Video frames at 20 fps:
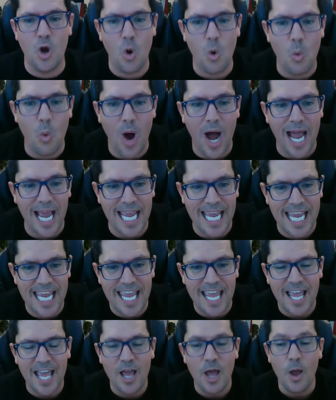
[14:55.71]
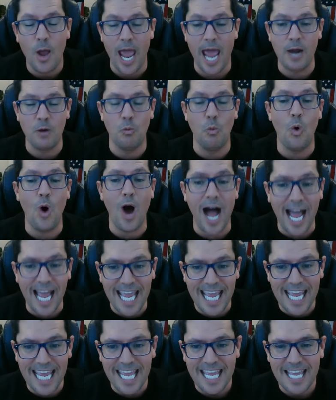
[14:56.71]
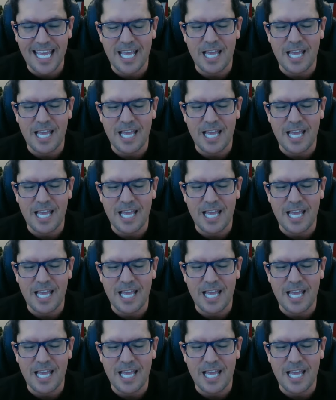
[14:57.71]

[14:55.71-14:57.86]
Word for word: Hawaii. And why?